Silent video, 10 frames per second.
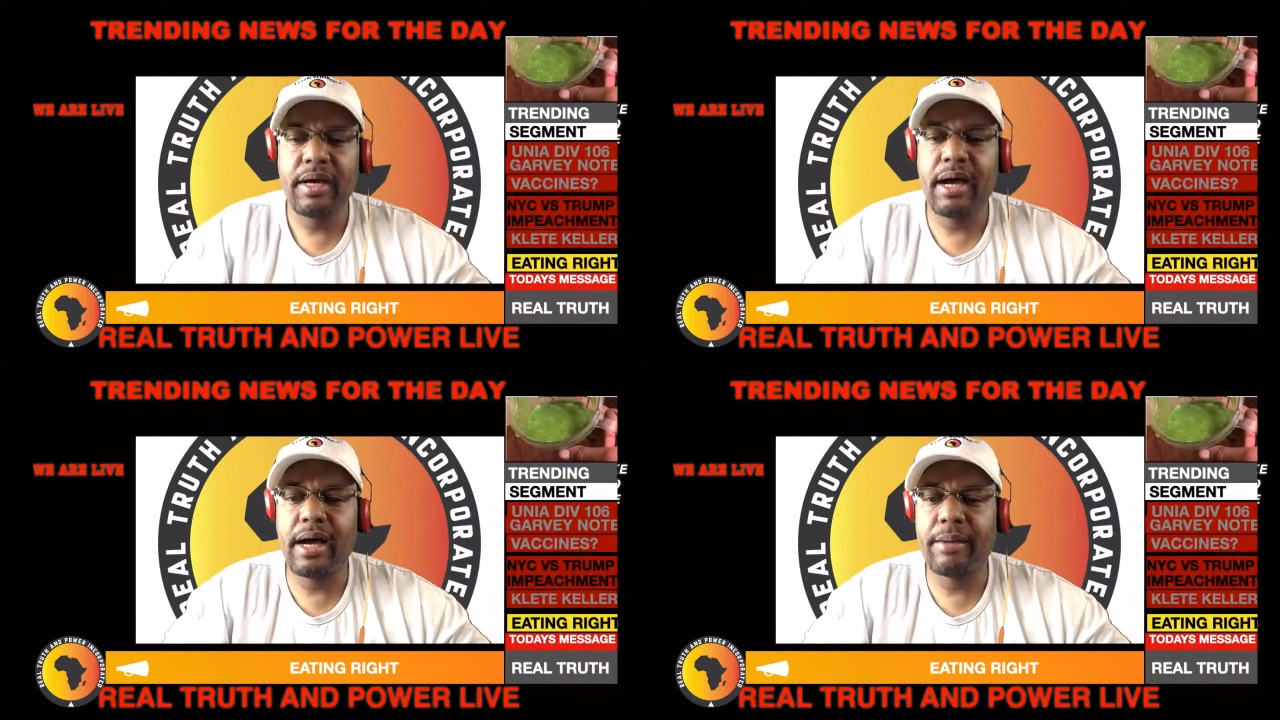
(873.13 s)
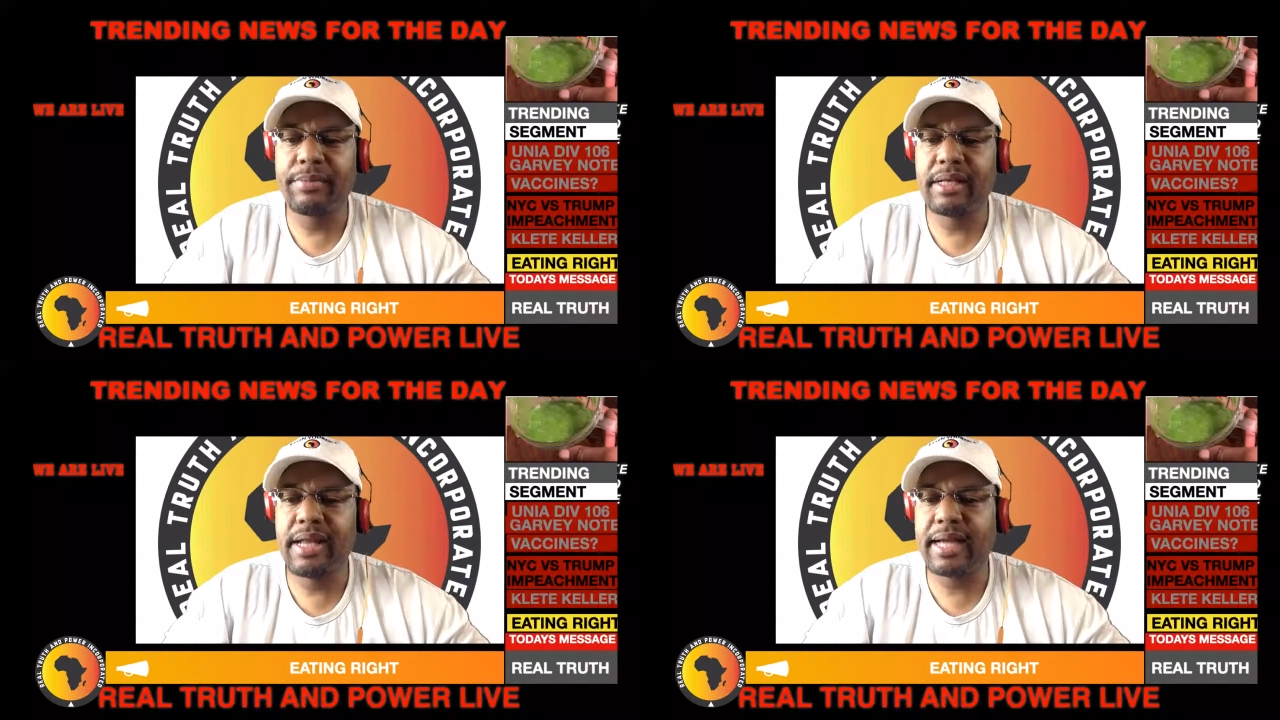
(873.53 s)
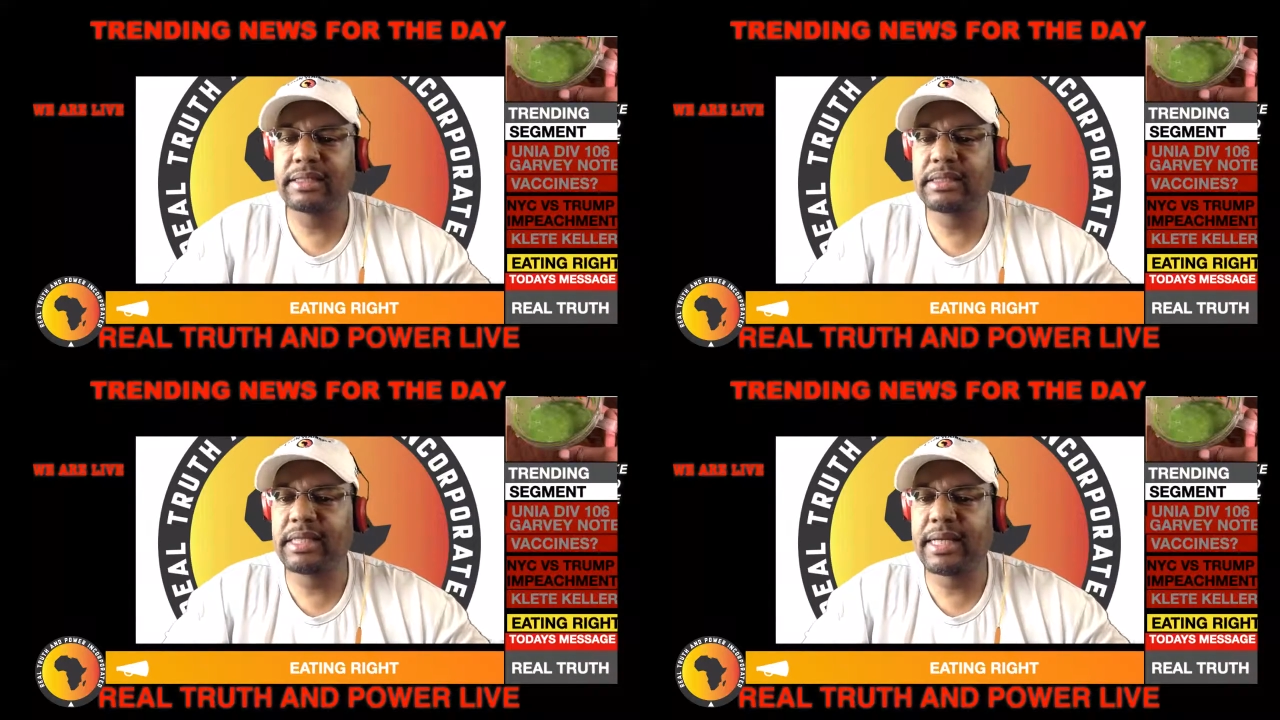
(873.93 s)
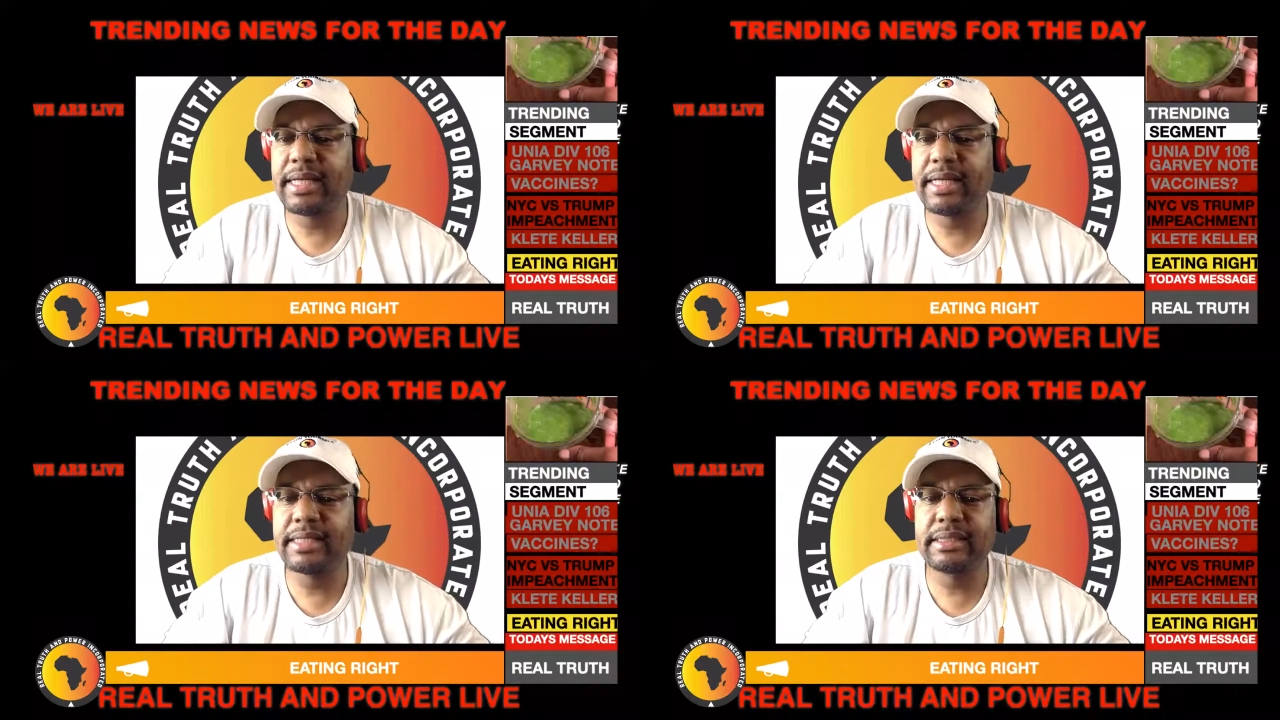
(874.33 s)
The next
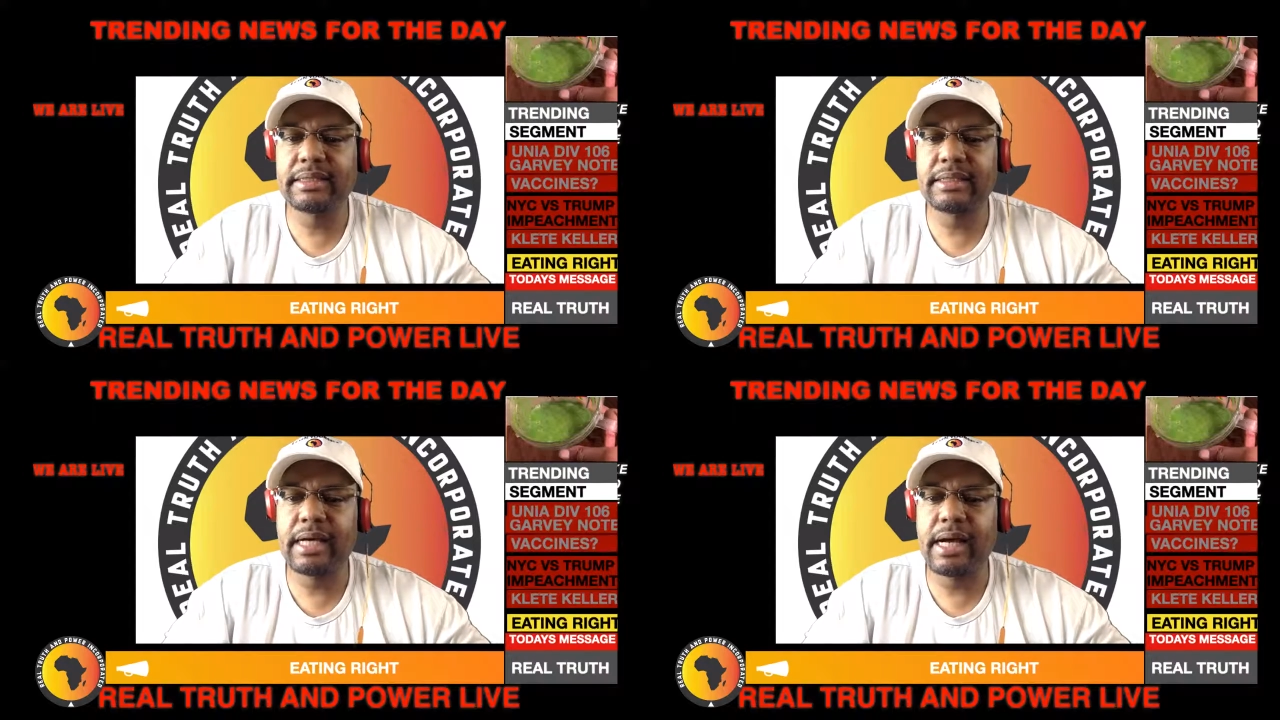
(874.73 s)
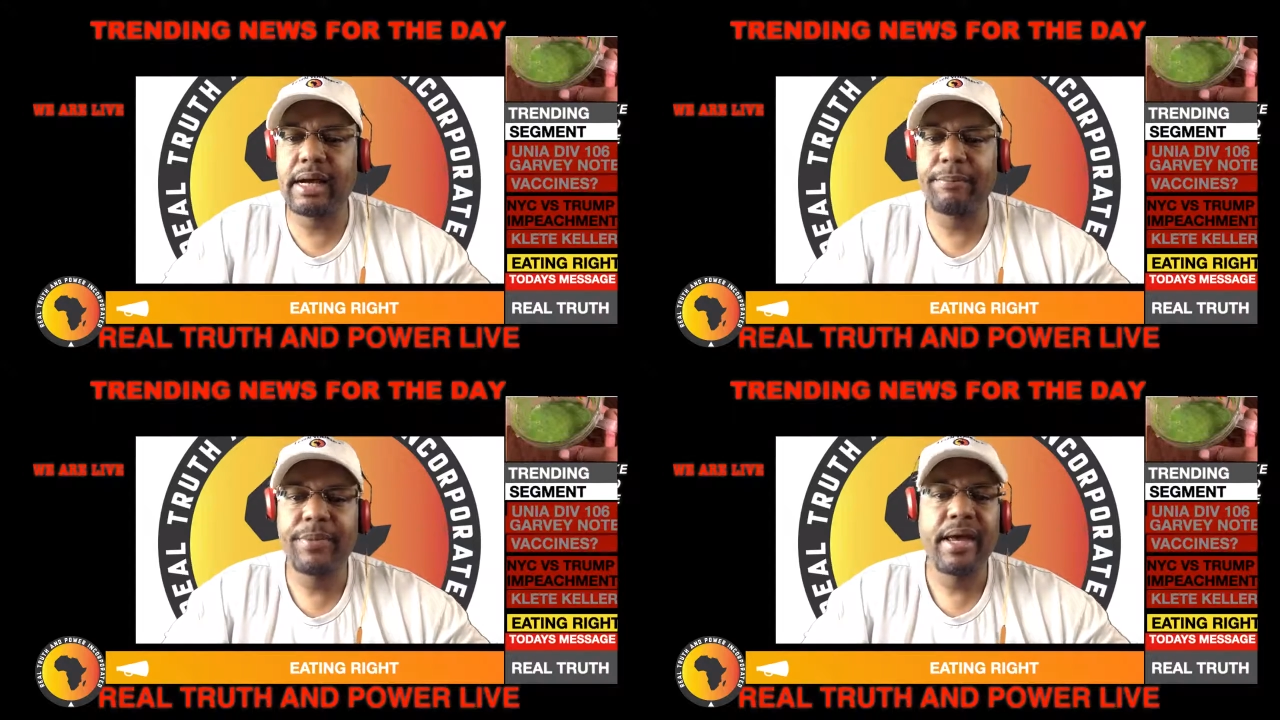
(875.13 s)
thing is I